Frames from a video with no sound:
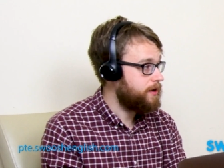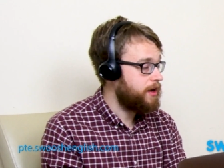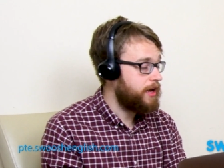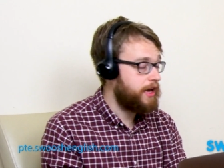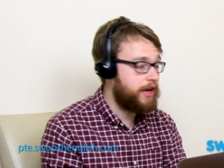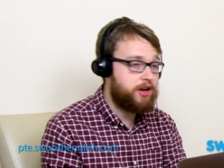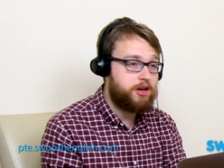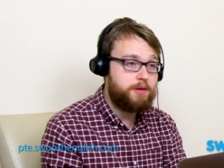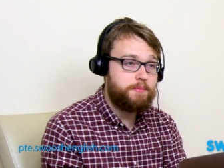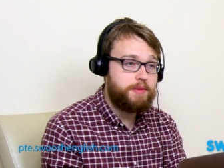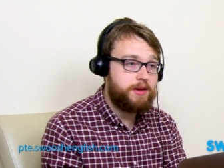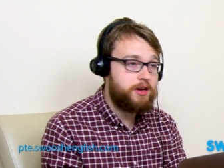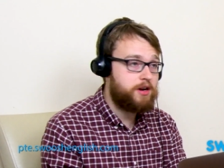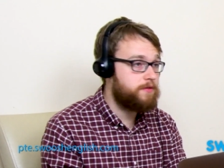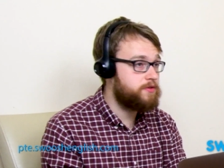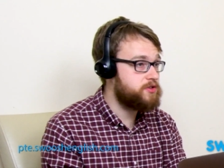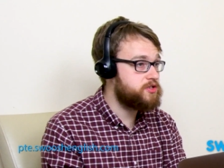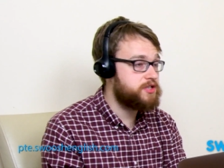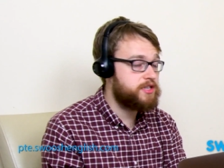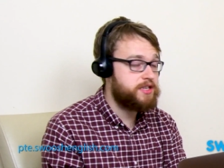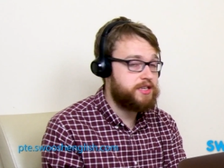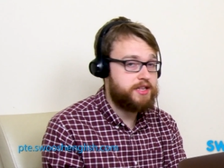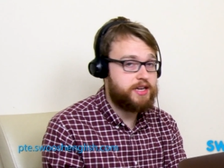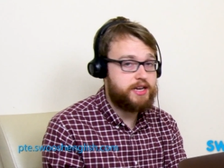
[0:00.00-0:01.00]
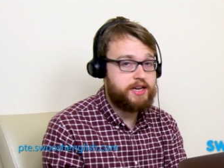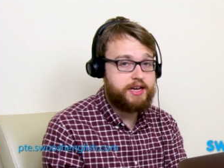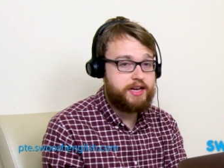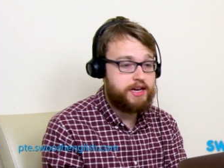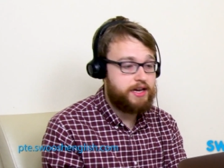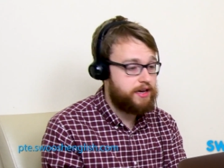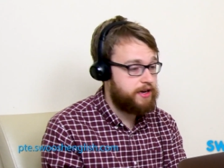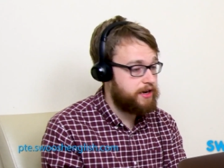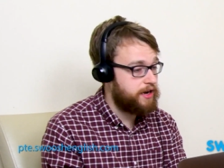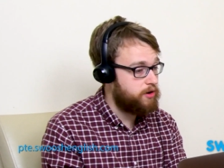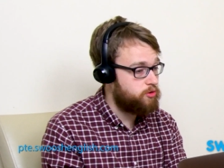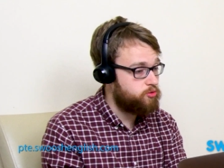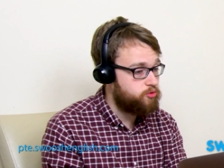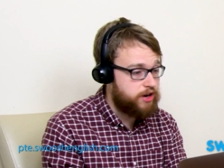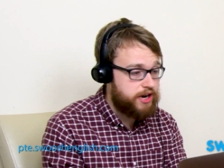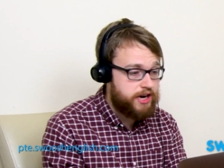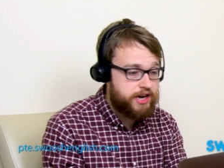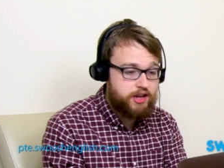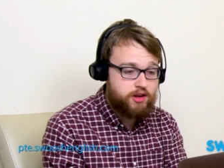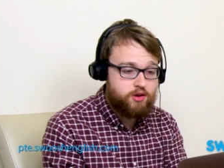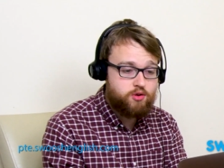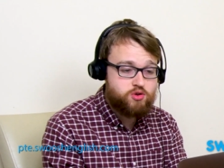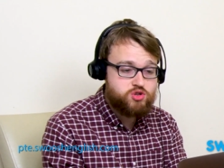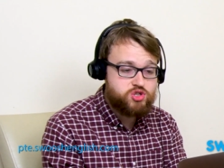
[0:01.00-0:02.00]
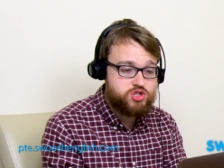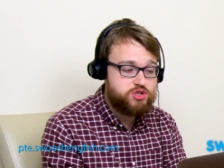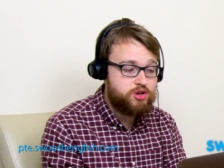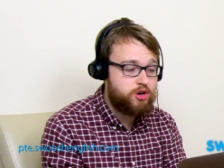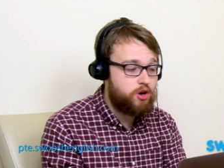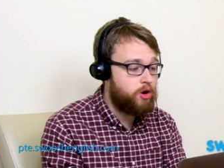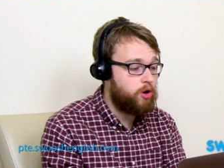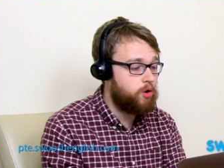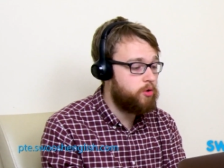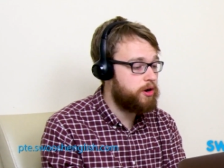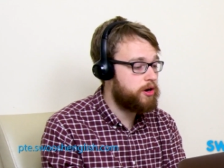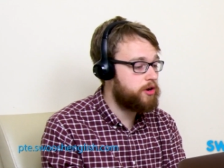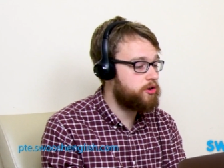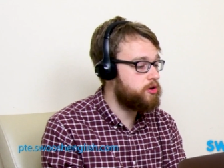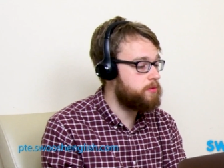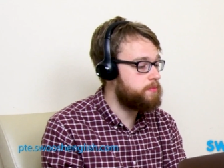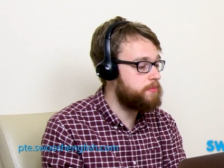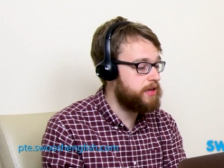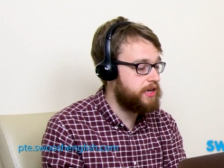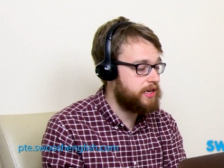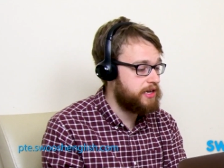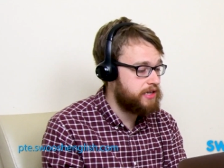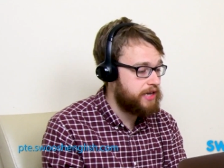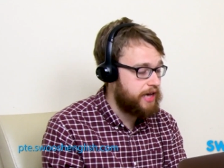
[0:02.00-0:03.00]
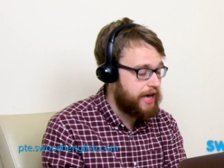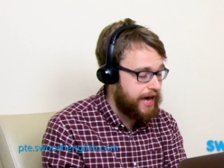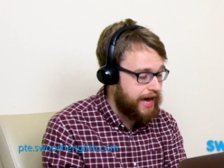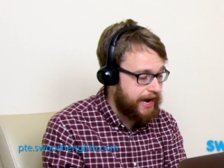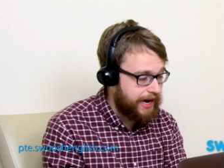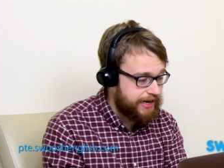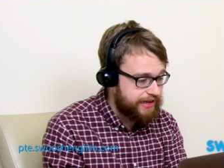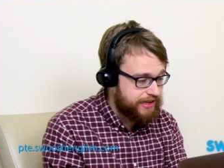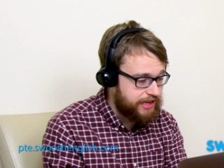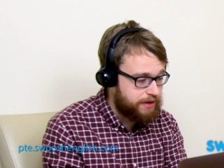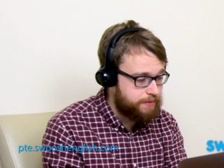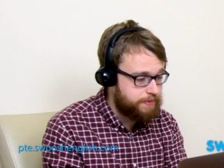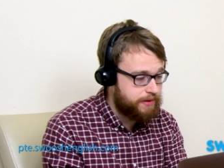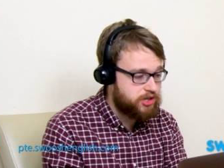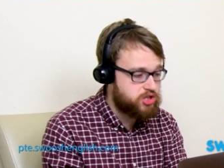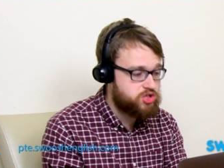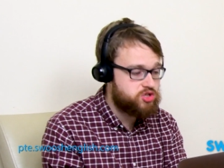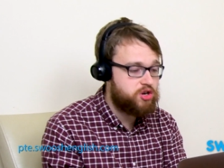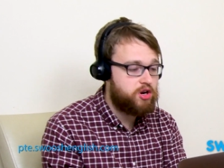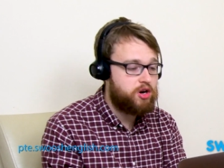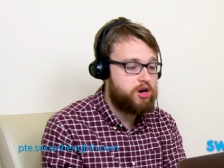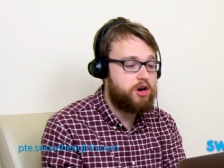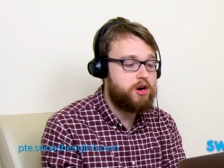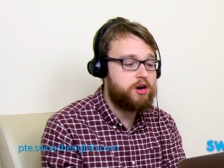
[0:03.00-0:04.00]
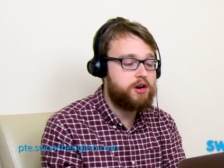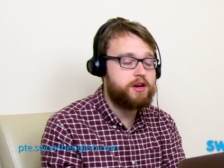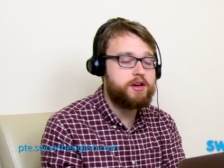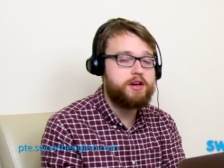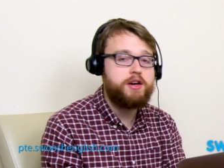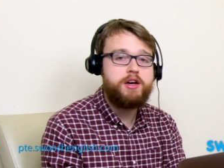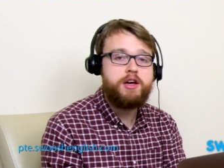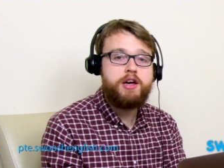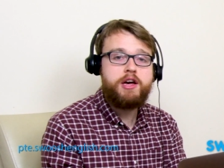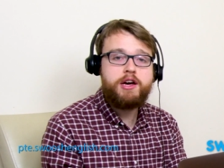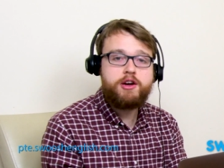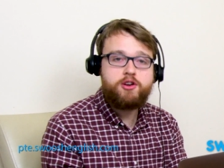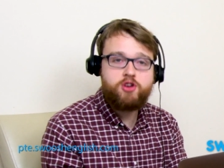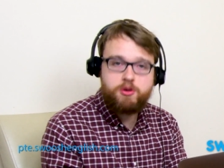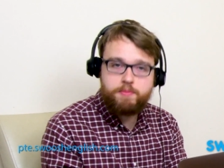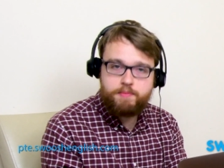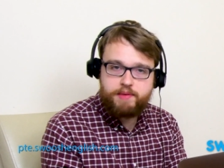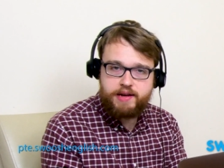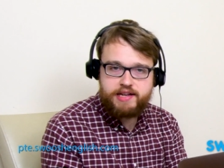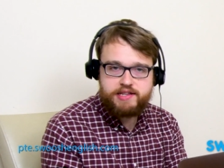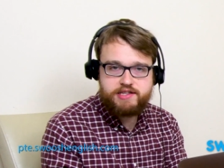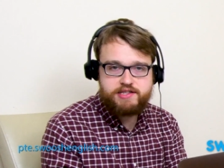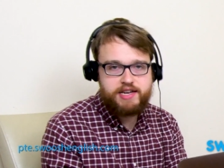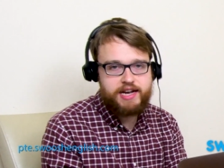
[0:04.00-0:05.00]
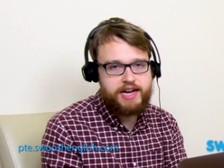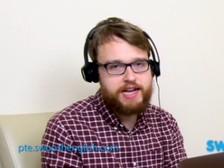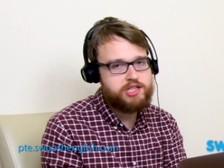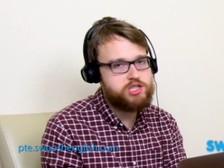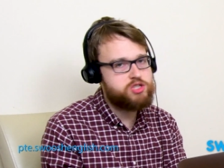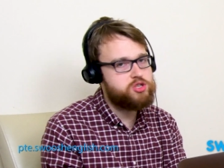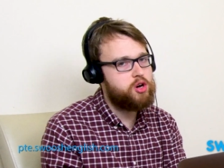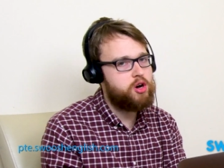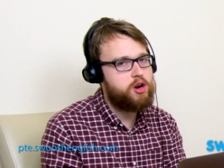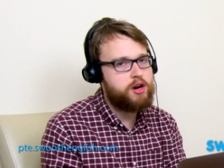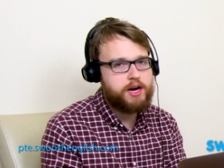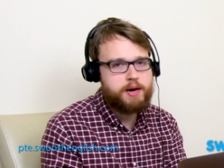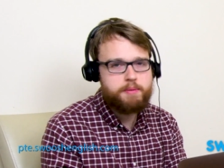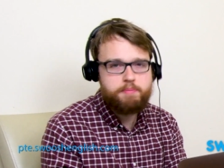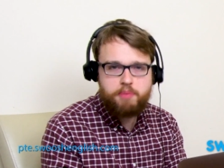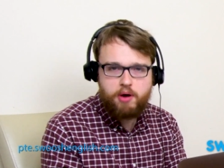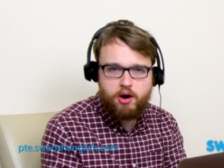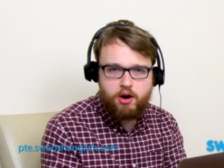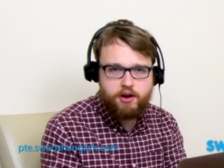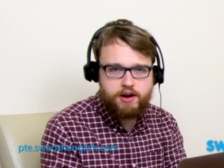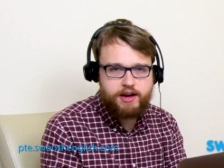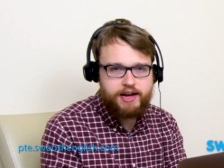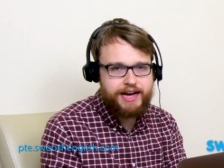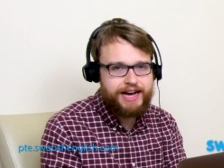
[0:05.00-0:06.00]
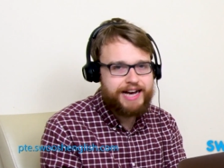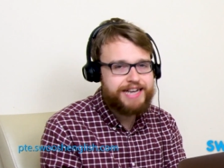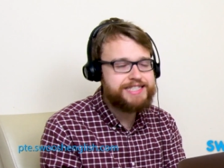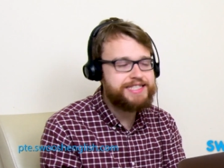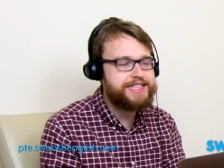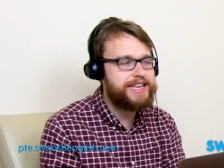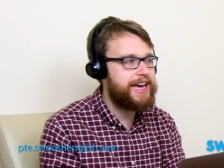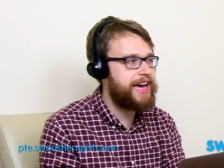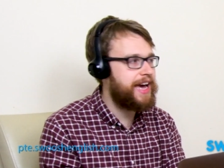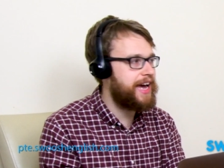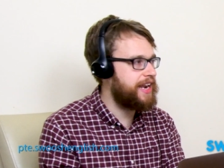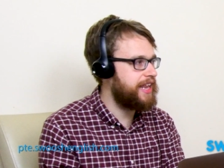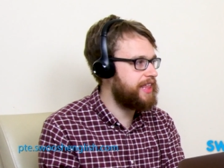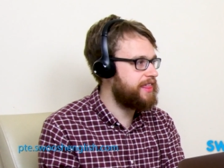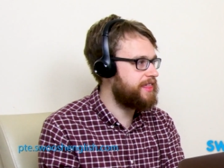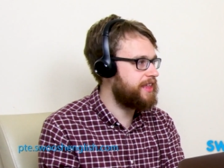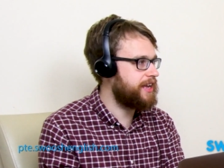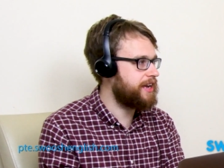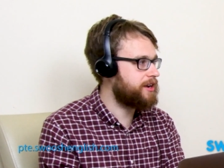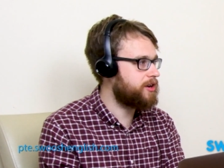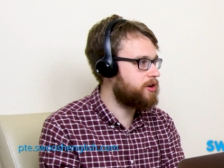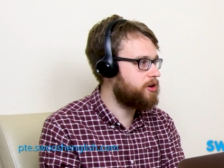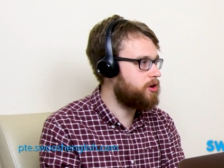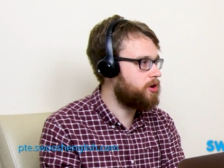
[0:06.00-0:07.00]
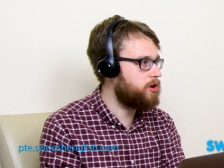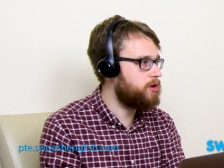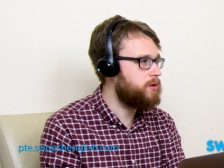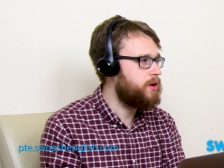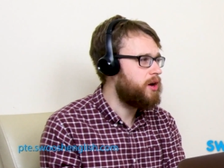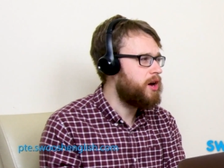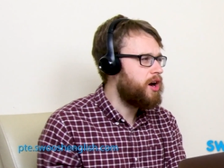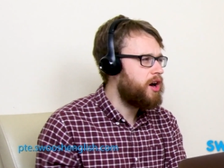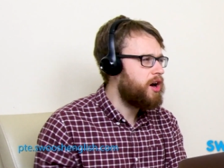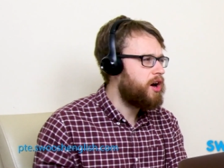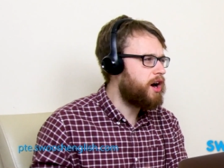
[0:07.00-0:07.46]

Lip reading: It can be obviously like a radio show, it could be an academic talk, Could be a TED Talk, a podcast, anything at all.